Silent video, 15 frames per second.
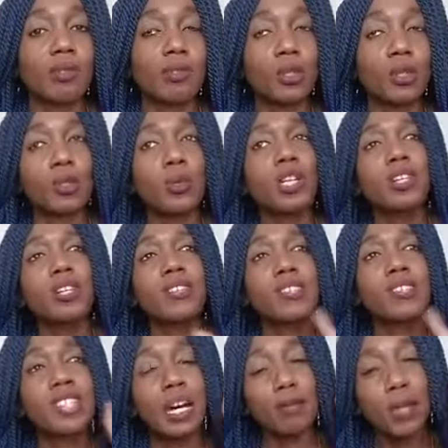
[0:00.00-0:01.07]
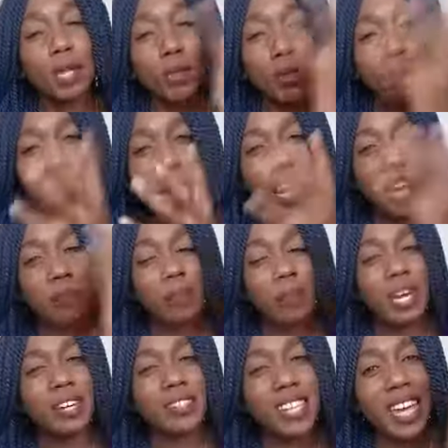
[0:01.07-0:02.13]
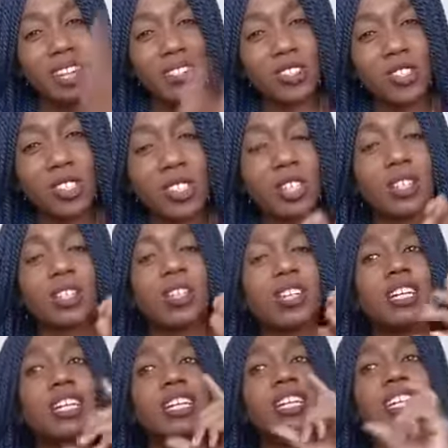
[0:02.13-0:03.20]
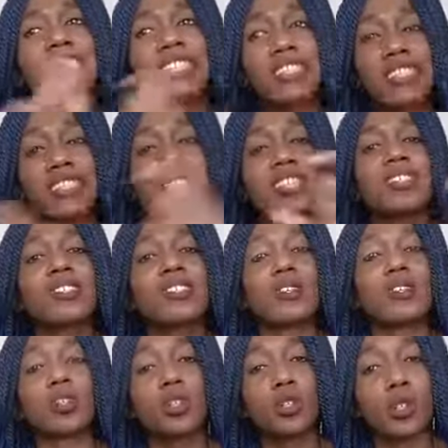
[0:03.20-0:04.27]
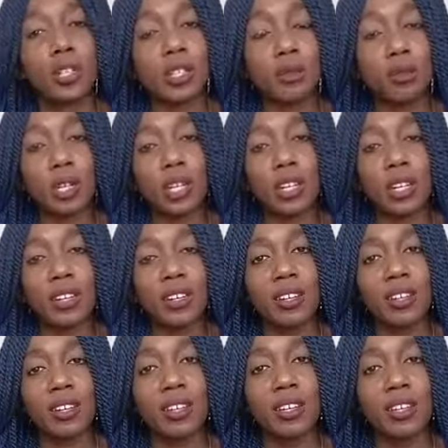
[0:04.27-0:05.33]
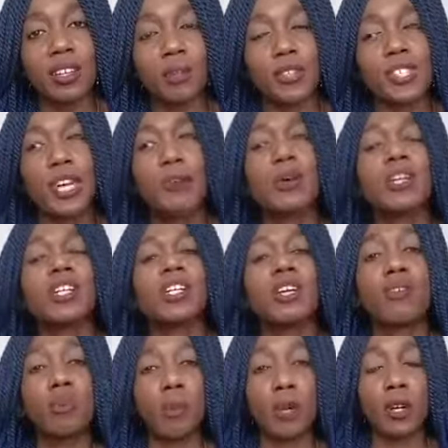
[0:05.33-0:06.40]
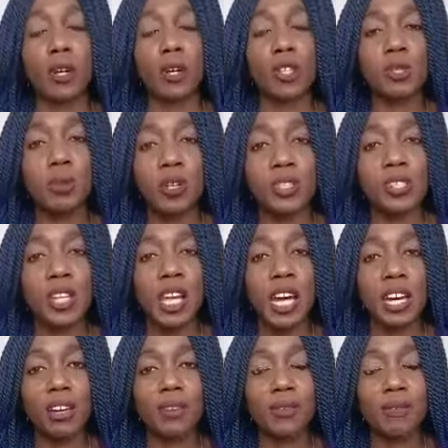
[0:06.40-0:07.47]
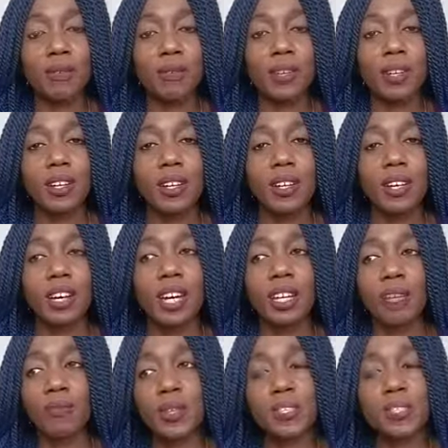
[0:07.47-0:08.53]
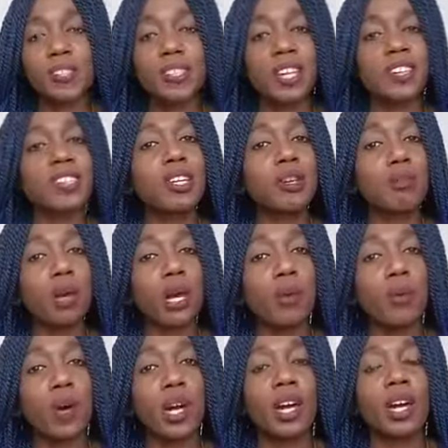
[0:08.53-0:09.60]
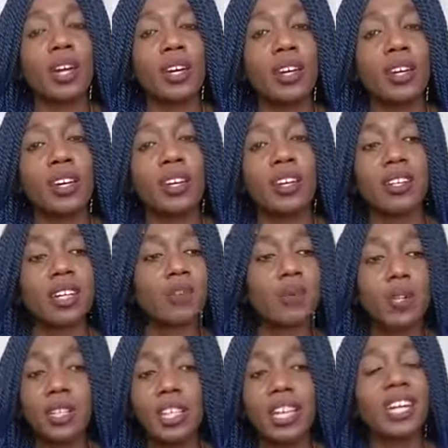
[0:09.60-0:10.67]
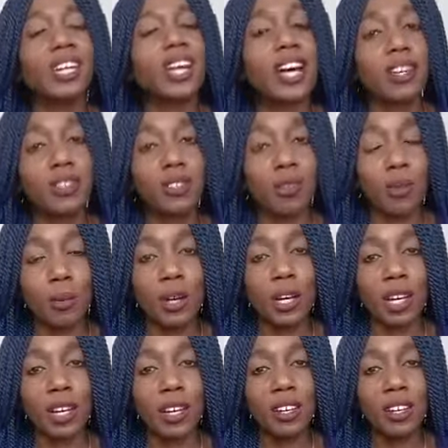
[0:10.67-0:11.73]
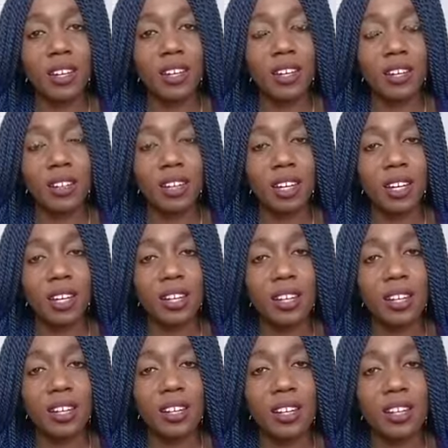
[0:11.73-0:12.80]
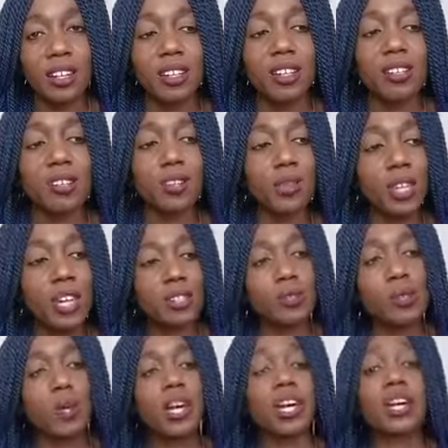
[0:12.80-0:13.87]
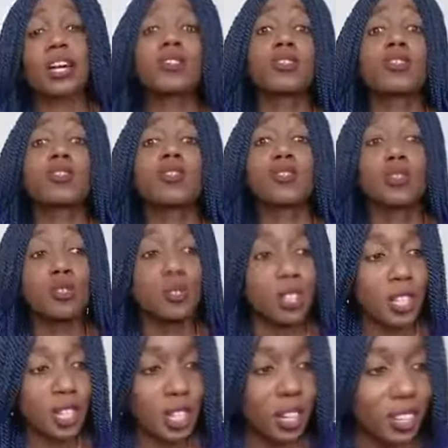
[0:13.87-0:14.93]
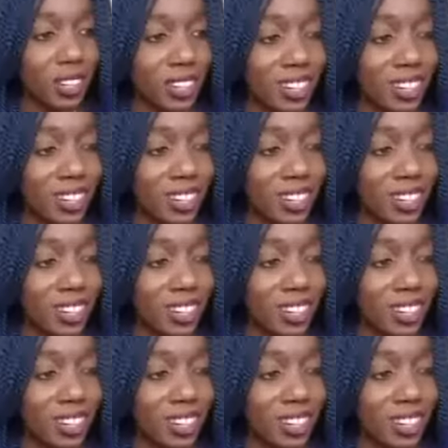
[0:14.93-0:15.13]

But you want to start being aware, pay attention. Is this controlling me? Because I want to live a prosperous life. And if this is getting in my way, I want to get it out of the way. Okay? So that is what I ask you to do today.